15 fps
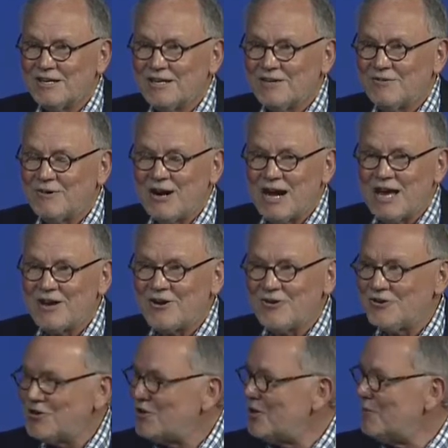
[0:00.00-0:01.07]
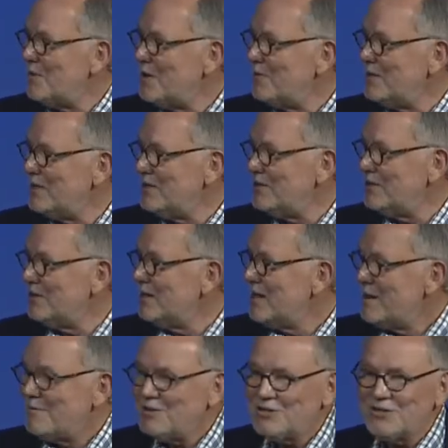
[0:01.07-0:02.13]
Why, I don't know, but we do.
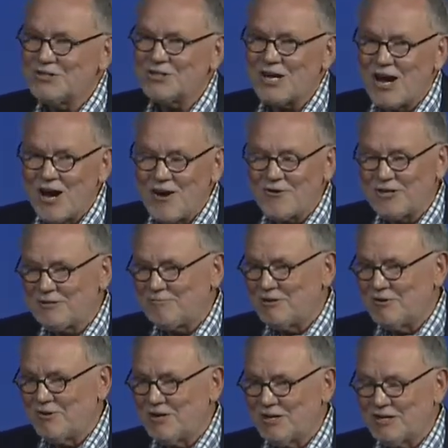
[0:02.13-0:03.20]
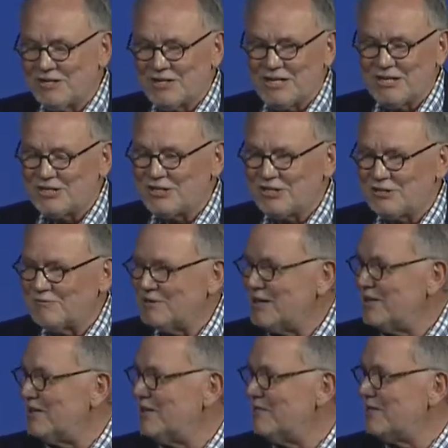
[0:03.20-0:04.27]
But there's always been organizations
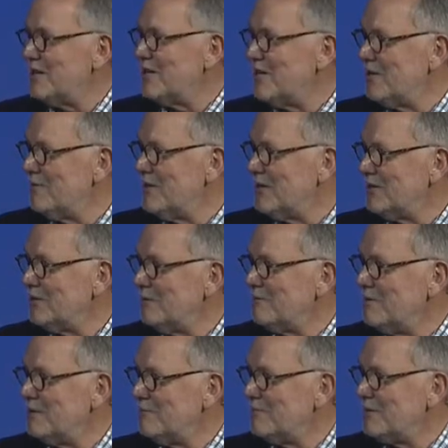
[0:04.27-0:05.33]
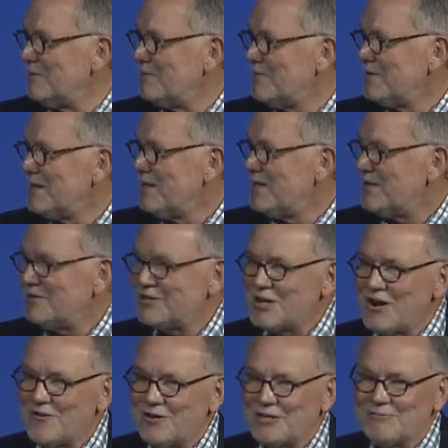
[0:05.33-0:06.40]
around that have cared about their people. There's
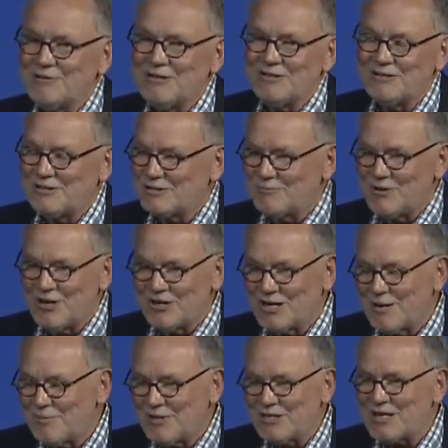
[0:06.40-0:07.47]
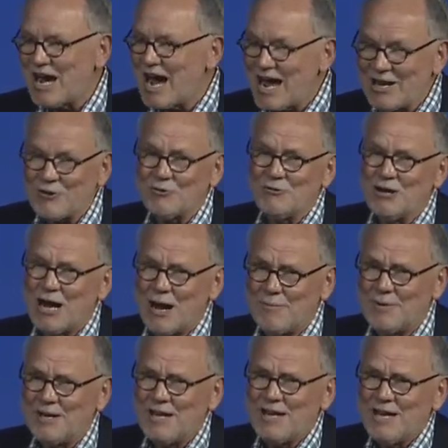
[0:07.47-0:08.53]
always been small companies. I grew
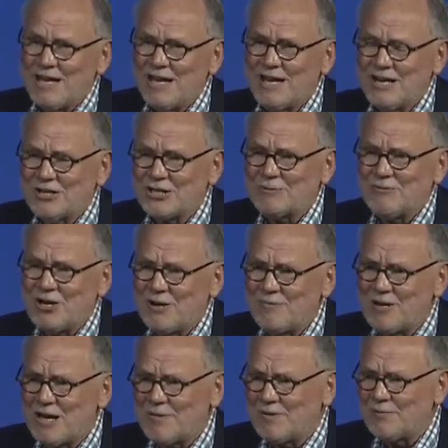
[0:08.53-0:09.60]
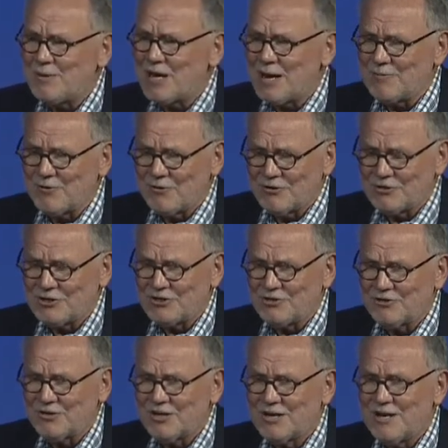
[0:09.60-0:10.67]
up in a small mom and pop grocery
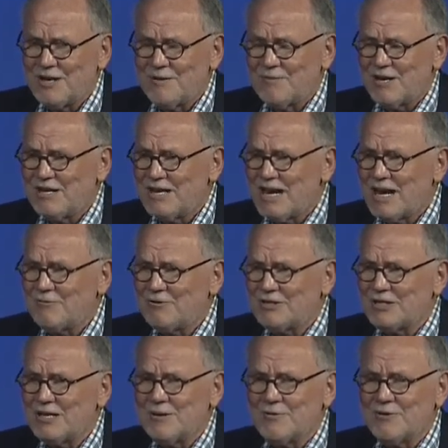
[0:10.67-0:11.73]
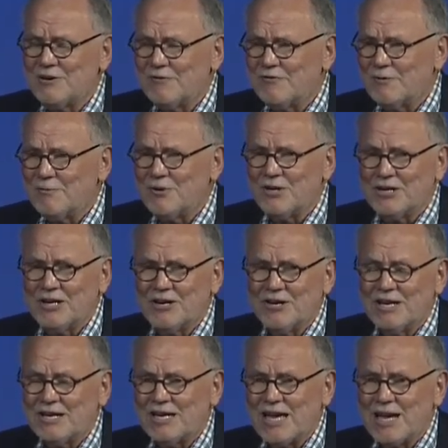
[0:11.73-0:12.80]
store. My dad was an immigrant from
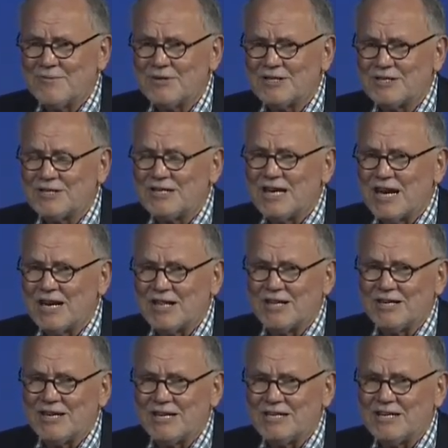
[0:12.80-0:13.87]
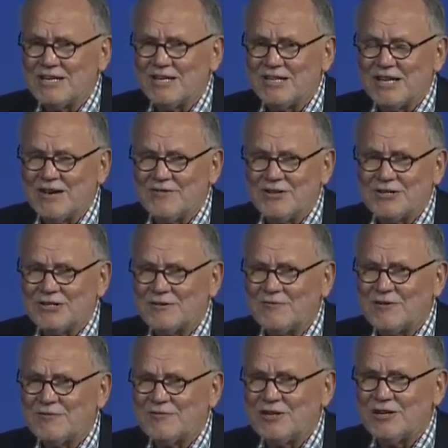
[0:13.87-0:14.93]
Bulgaria. Came to Seattle in 1911 as a
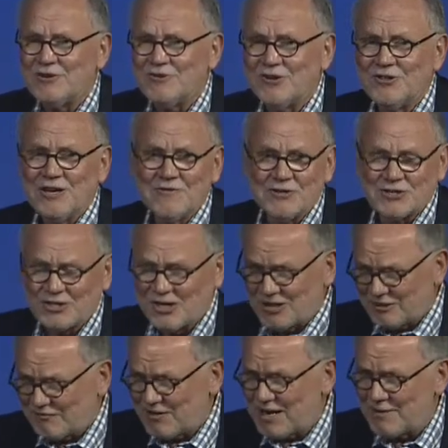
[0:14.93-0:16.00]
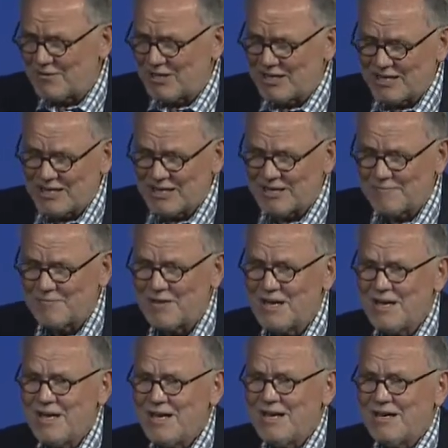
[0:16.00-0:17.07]
15-year-old, never saw his family again.
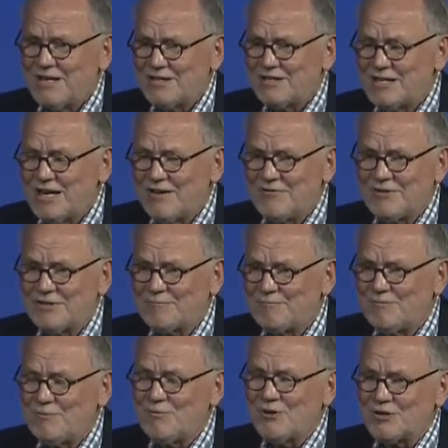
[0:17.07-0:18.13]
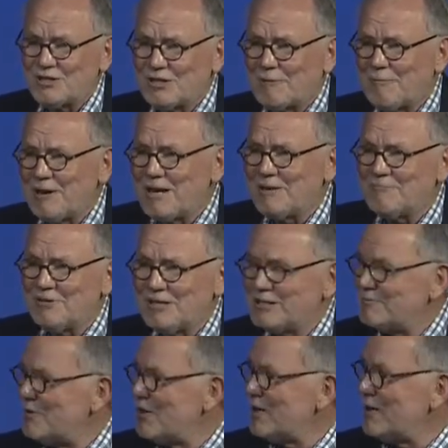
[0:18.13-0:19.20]
Worked at the Pike
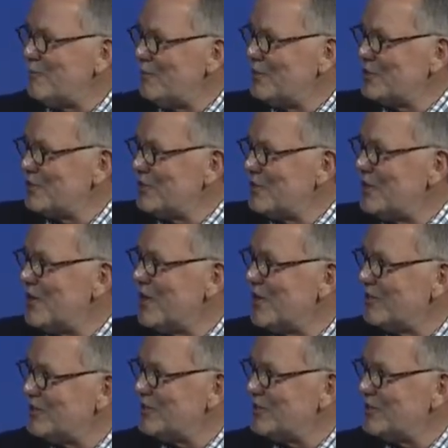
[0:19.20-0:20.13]
Place Market pushing a cart,